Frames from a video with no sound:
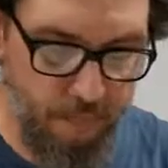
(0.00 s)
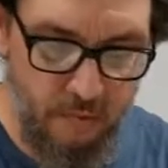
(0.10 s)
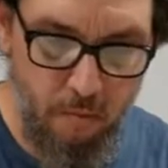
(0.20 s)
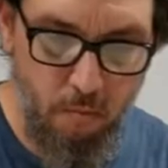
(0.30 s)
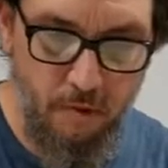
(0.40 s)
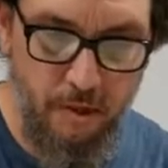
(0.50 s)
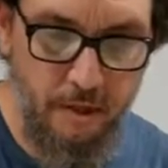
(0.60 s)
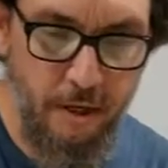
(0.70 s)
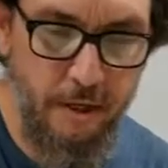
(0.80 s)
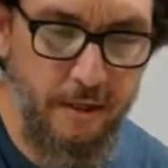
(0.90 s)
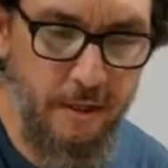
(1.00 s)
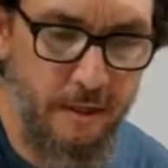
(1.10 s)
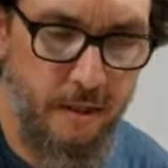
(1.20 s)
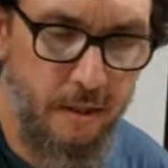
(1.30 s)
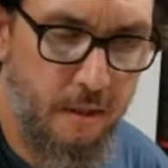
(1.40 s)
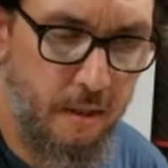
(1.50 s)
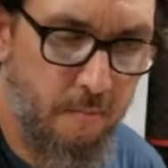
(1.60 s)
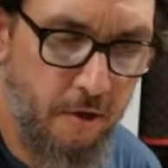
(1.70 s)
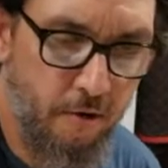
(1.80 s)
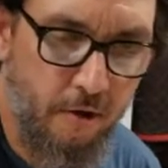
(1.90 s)
with a nut,
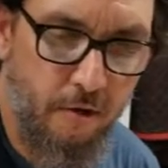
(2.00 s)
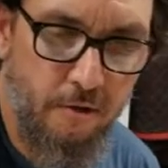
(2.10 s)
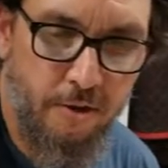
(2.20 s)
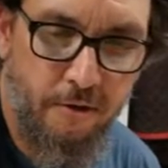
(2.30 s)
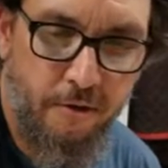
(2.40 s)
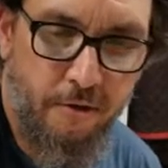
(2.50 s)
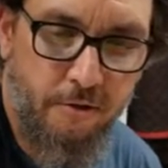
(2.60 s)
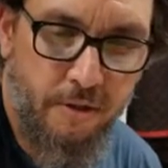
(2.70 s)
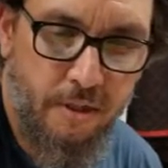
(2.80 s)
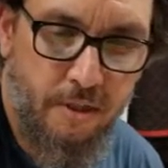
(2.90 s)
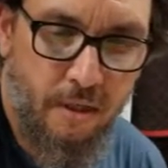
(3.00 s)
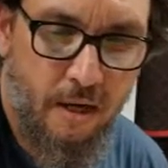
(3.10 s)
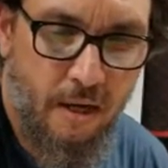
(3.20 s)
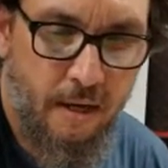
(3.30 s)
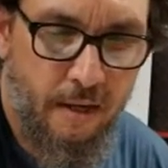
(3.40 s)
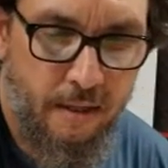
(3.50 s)
but you can also use an eye